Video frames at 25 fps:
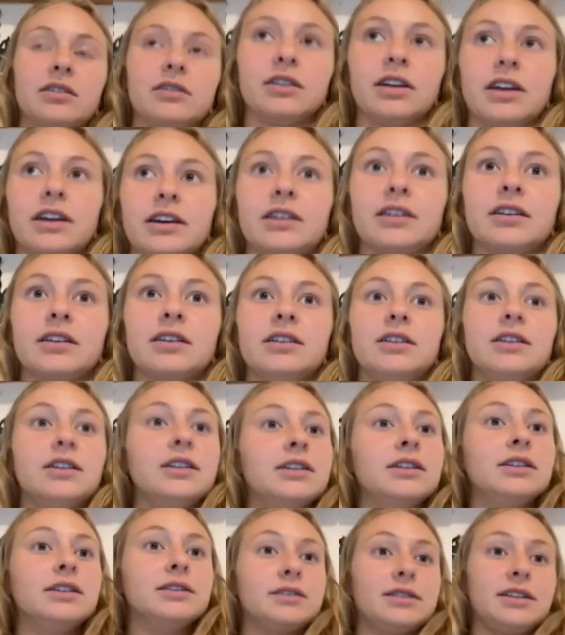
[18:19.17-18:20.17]
Like,
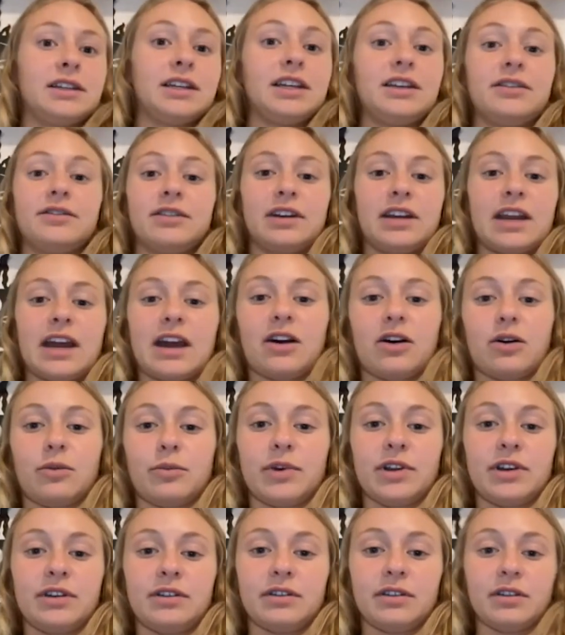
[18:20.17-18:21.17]
even now I'm
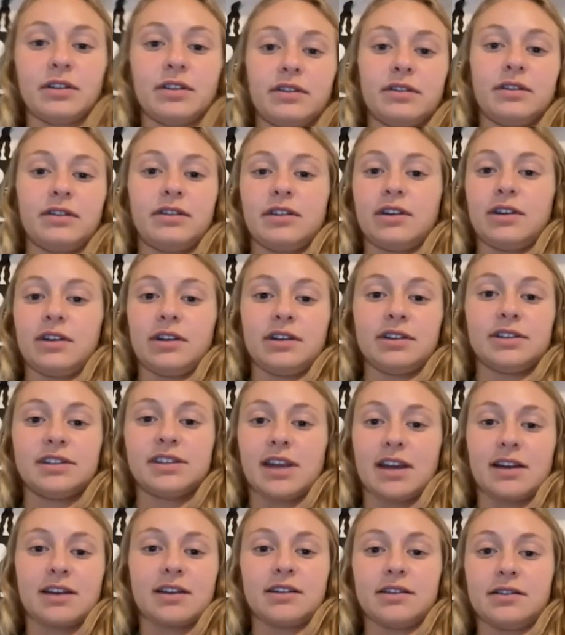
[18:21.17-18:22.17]
in the
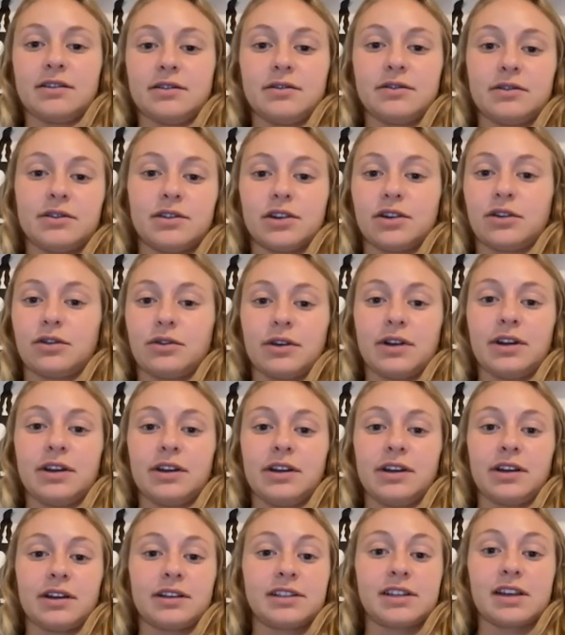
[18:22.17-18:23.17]
second
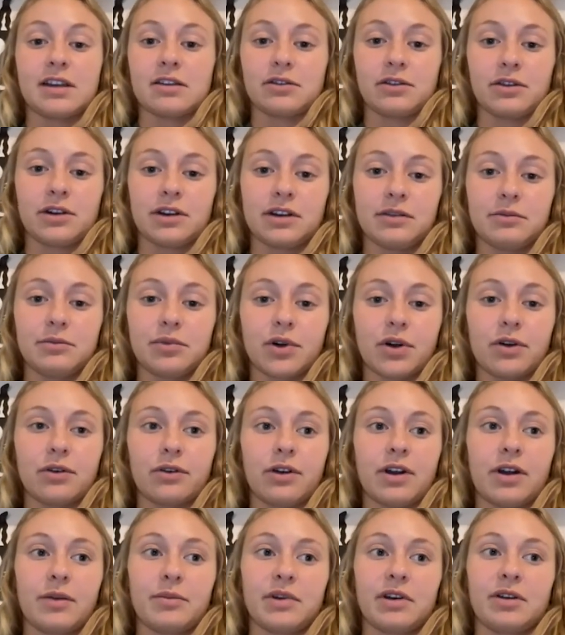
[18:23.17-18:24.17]
degree accelerated
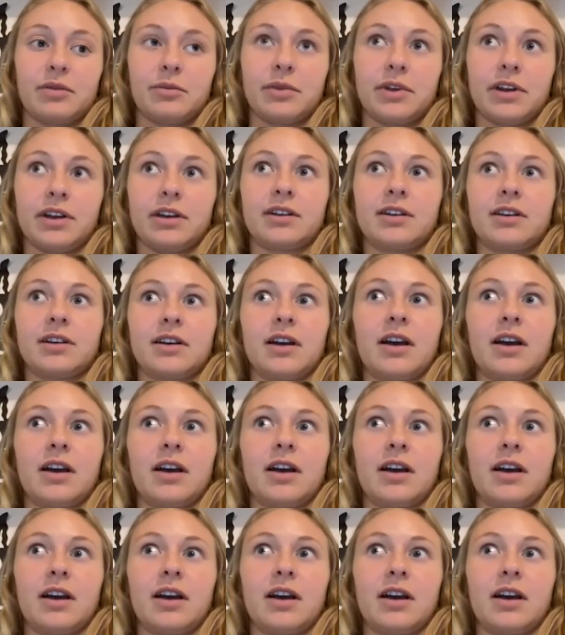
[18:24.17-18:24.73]
program, and I'm like,